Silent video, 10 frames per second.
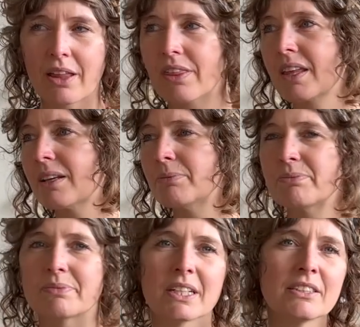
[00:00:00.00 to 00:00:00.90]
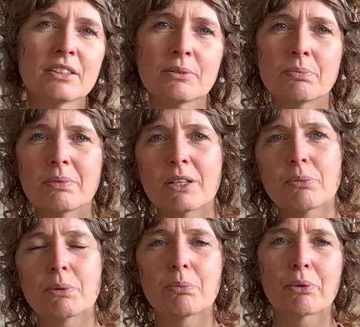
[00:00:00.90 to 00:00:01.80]
I think, is it a little
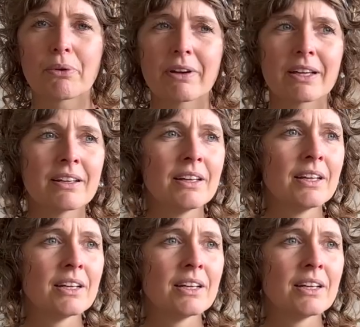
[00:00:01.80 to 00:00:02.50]
bit boring?